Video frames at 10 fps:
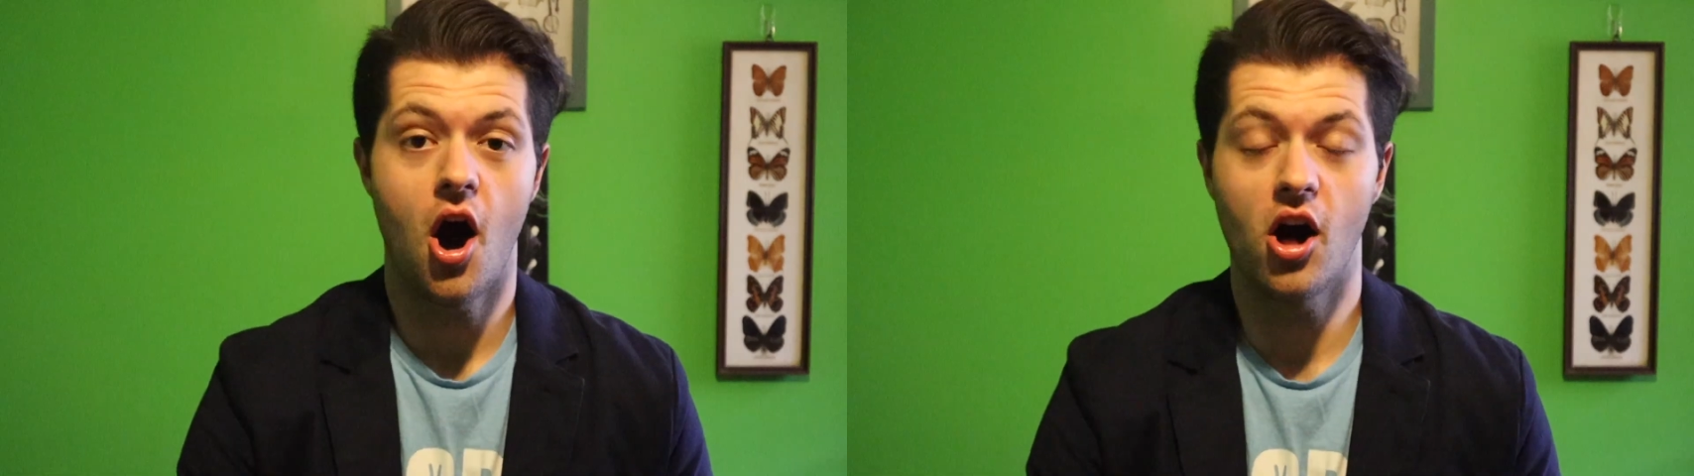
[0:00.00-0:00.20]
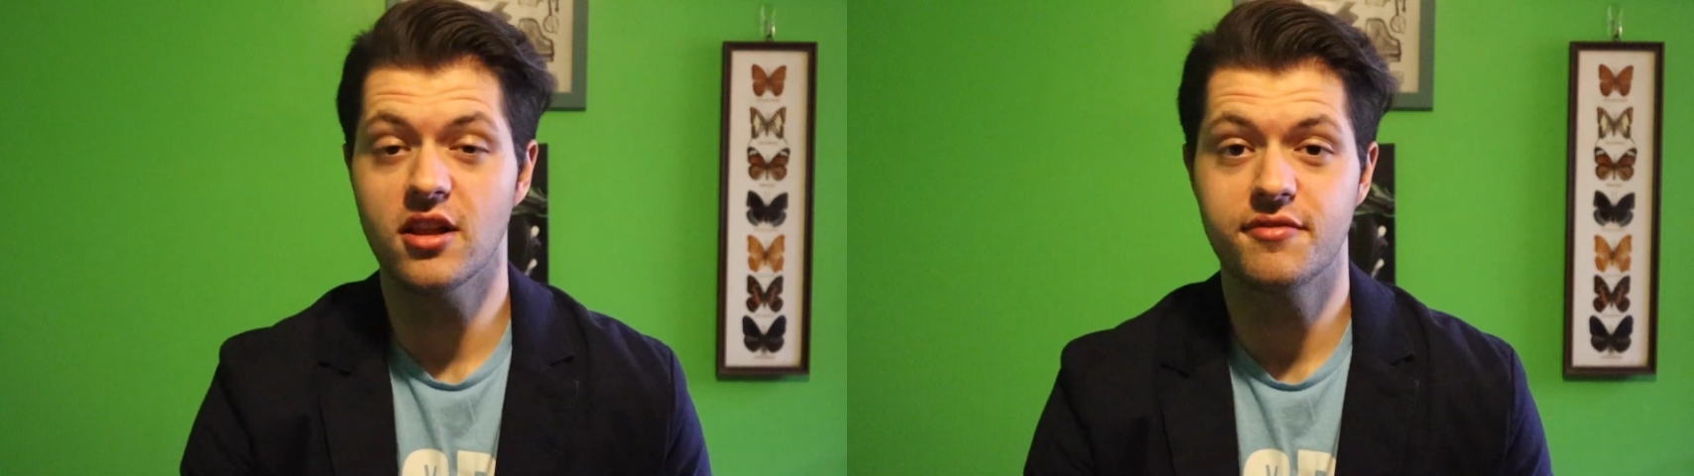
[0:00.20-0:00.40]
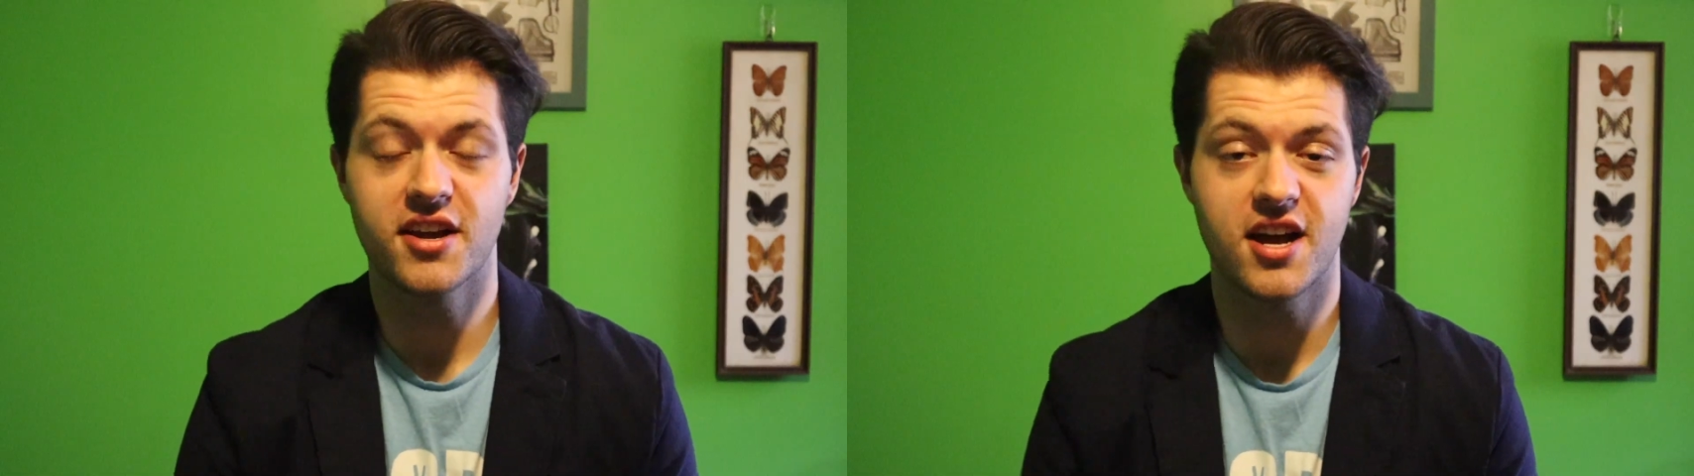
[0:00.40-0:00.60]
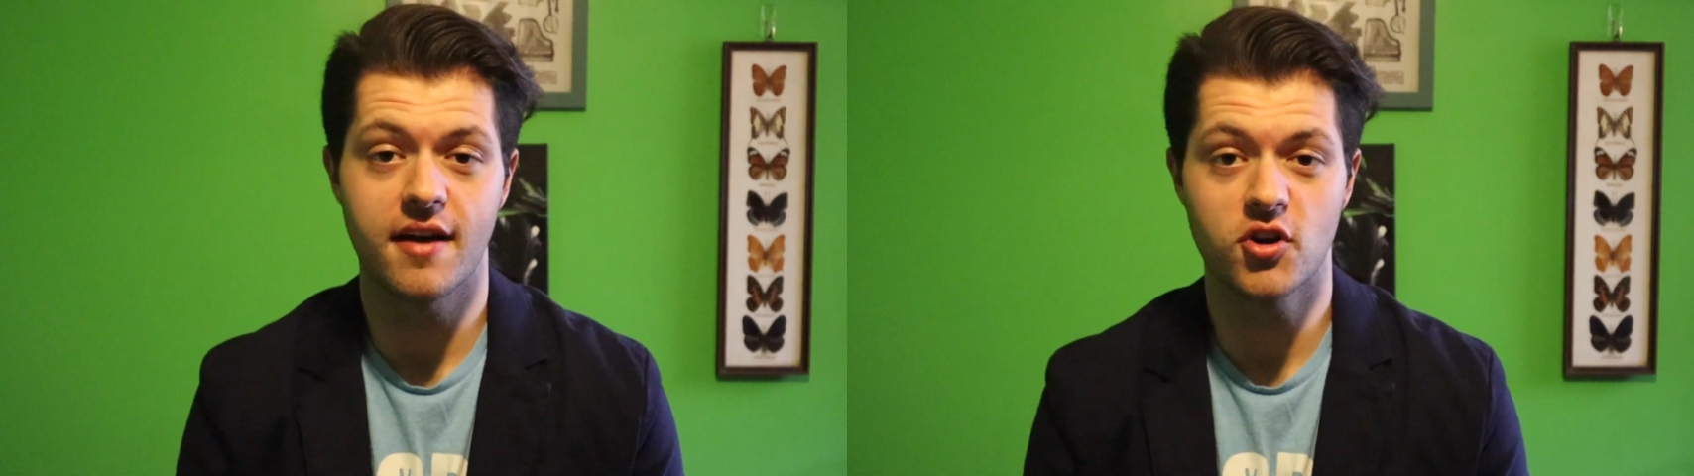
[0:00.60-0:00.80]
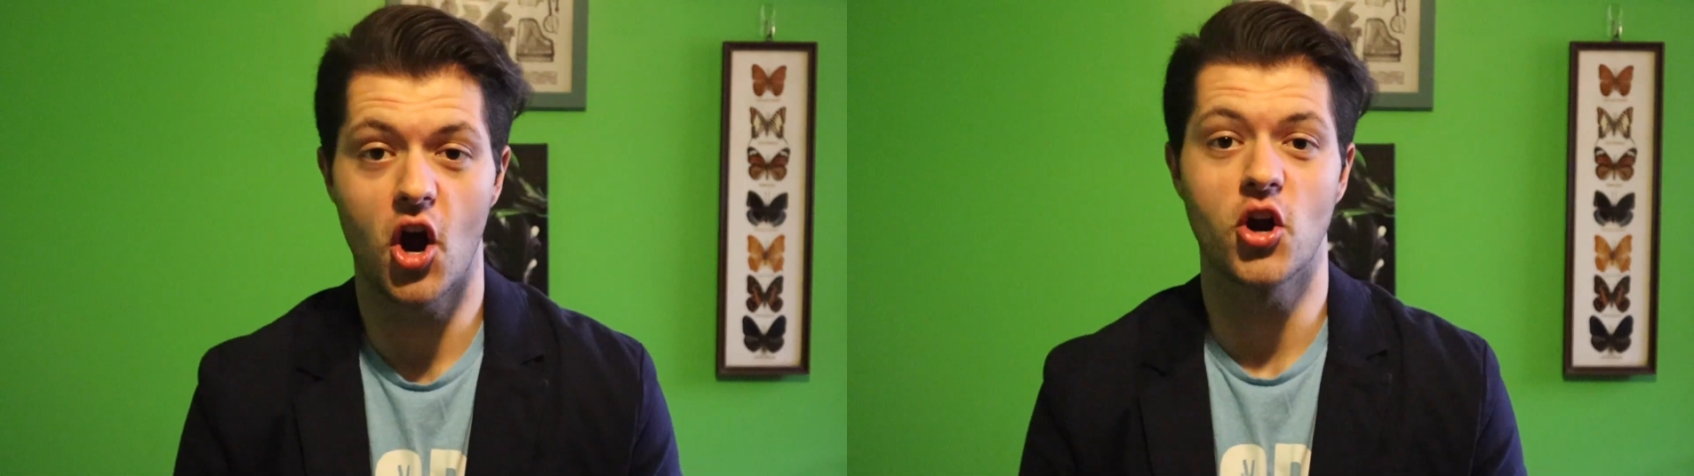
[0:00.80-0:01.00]
all of the
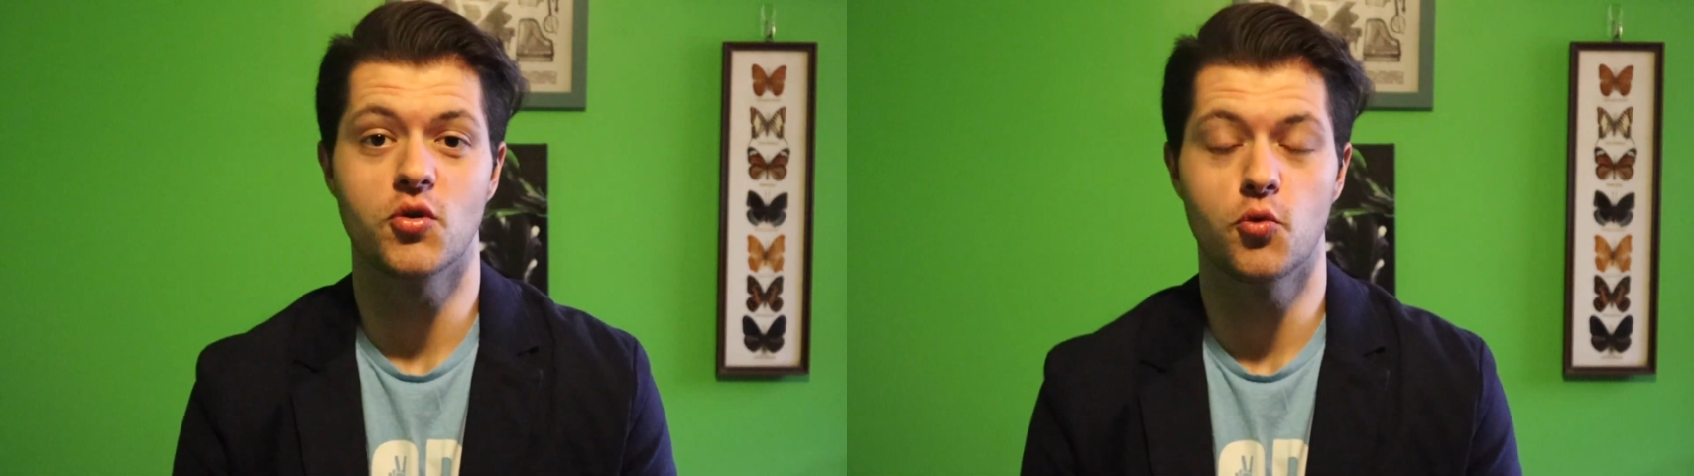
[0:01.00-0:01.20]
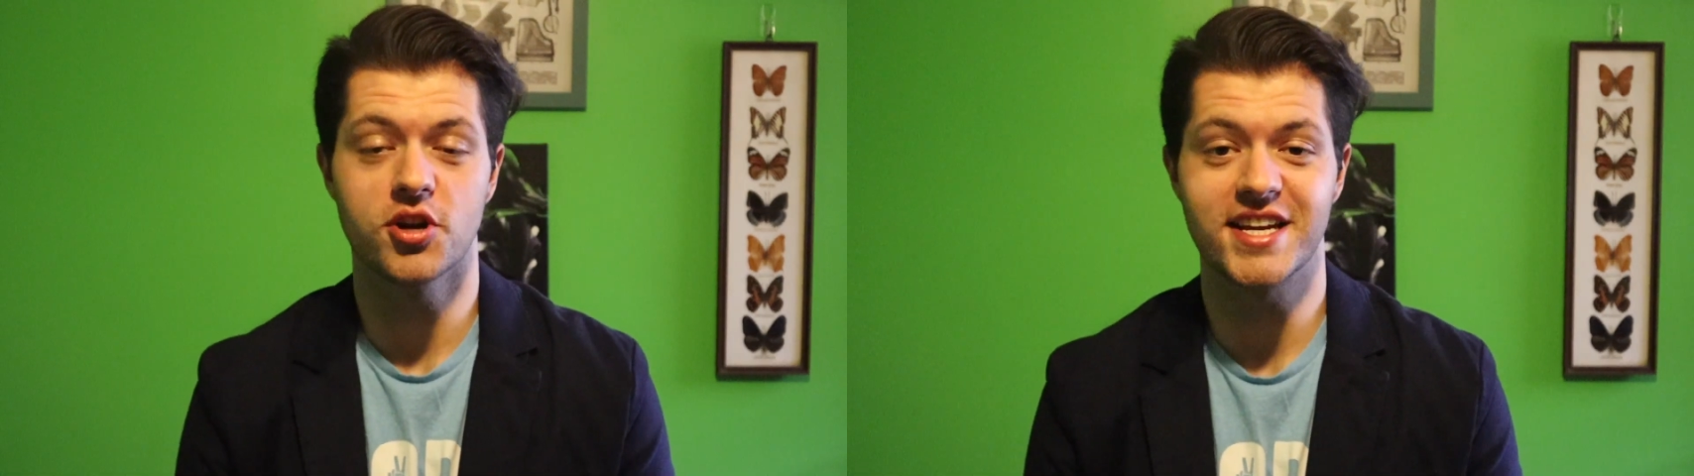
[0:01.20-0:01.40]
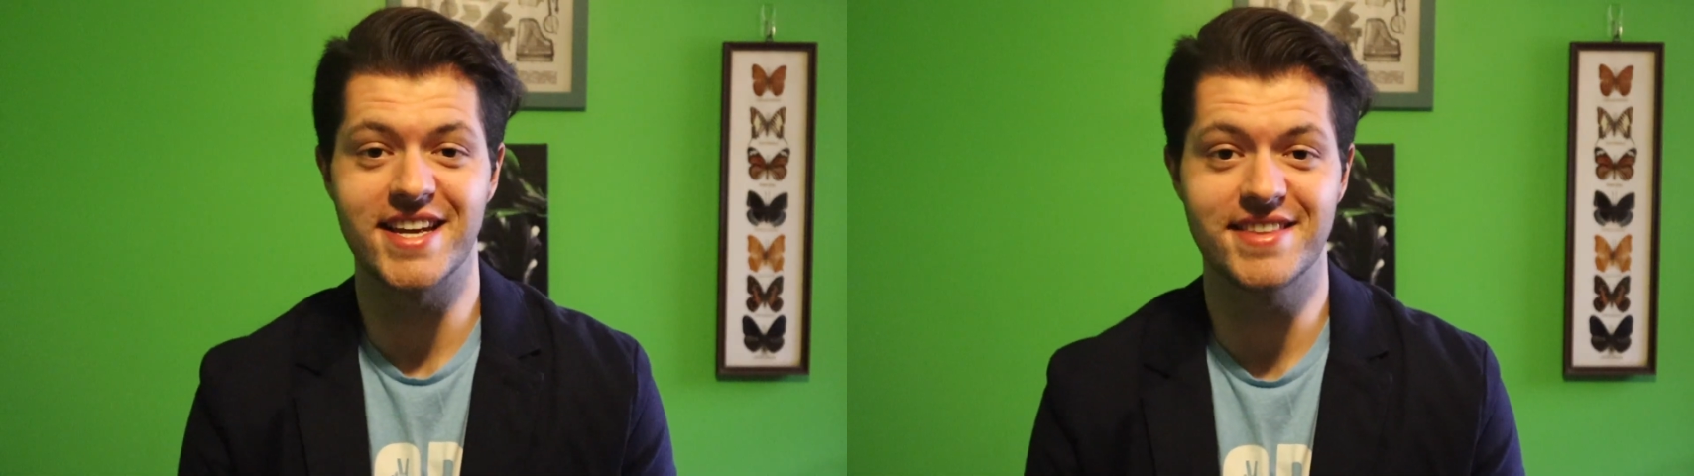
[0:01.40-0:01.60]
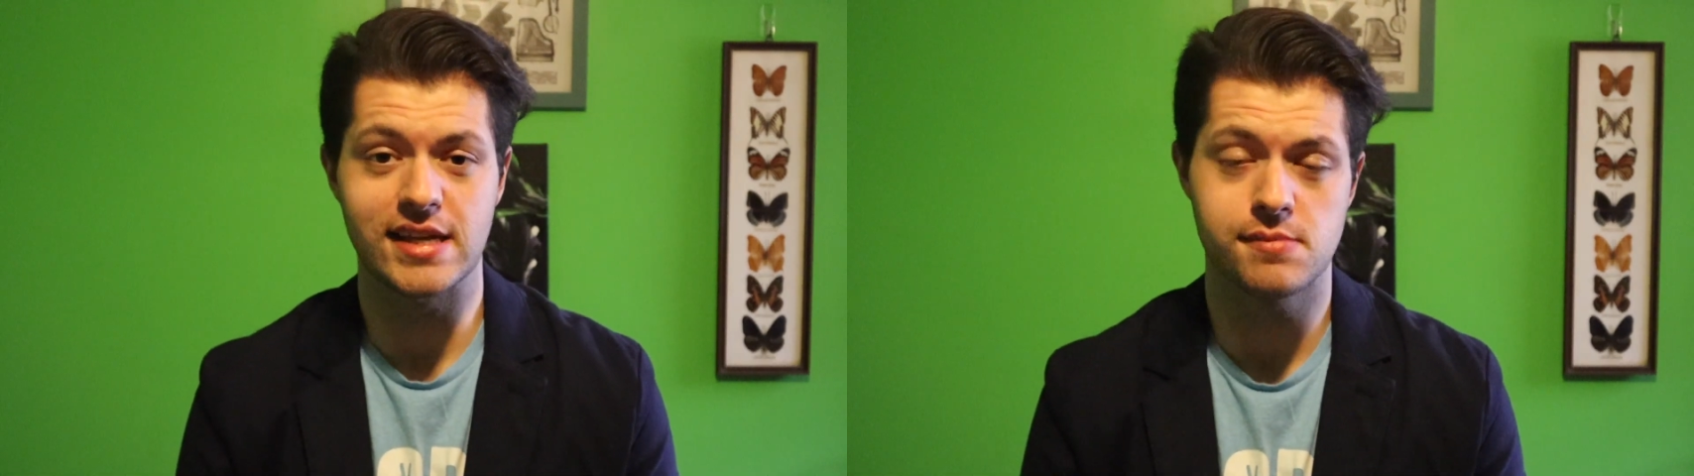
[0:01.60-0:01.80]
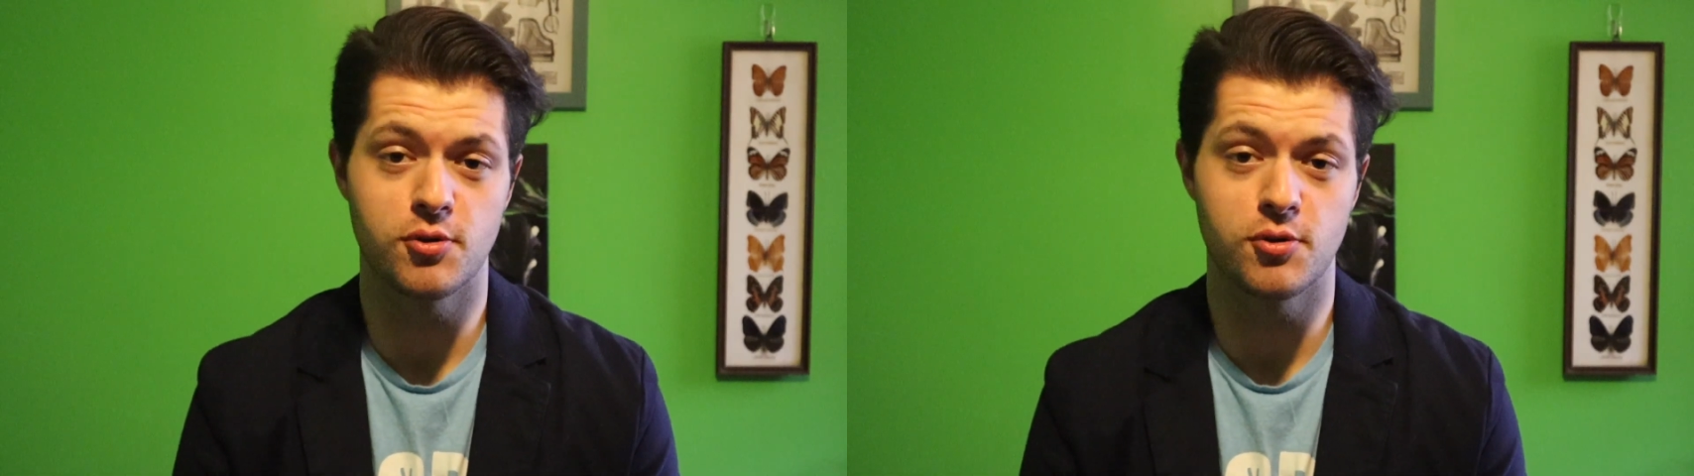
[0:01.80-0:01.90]
cover artwork in these